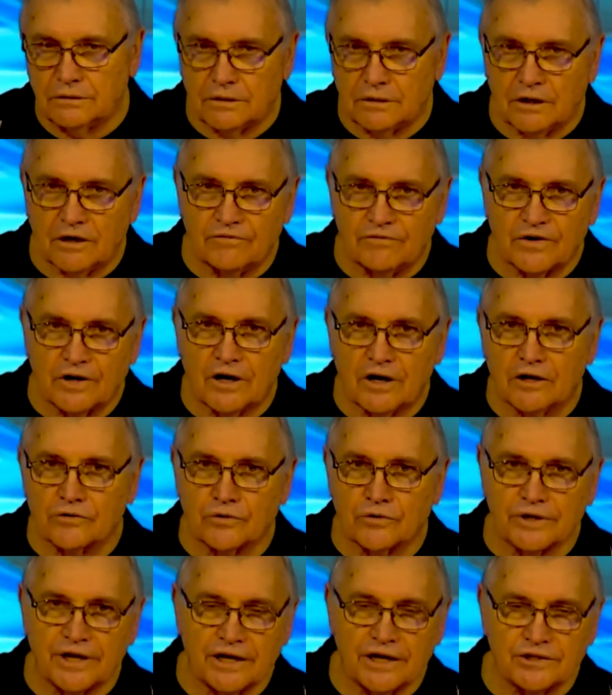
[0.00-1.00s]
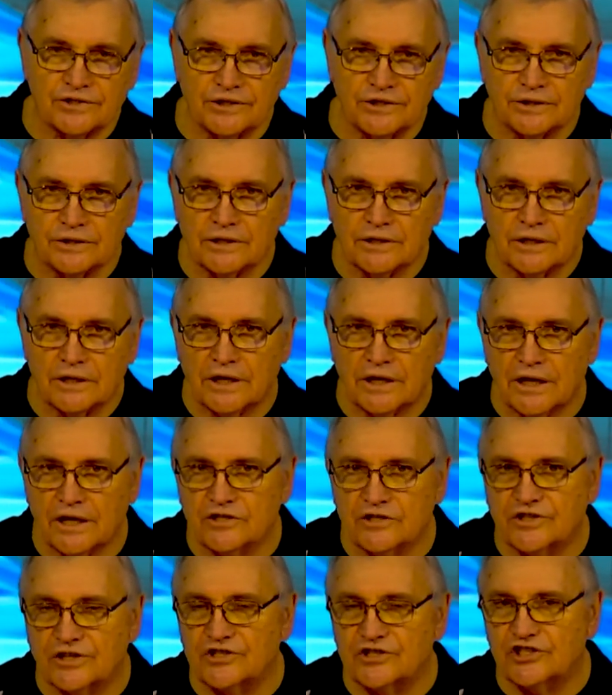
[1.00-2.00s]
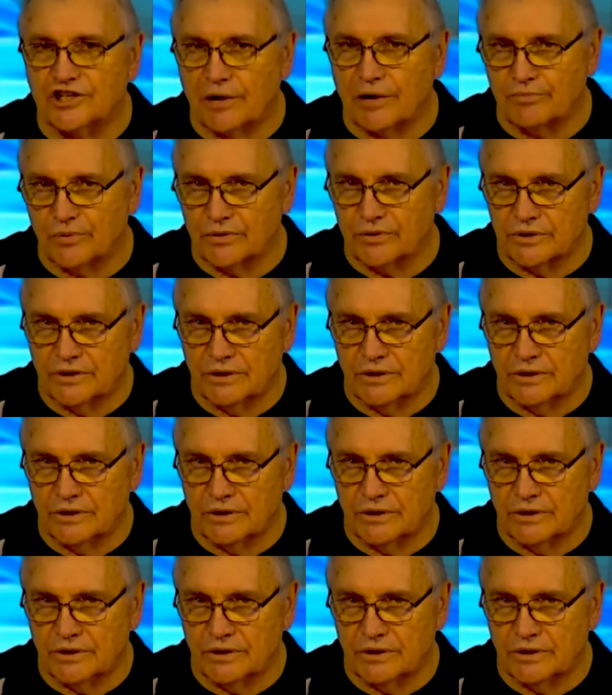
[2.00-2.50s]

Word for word: of a congregation. He's the shepherd.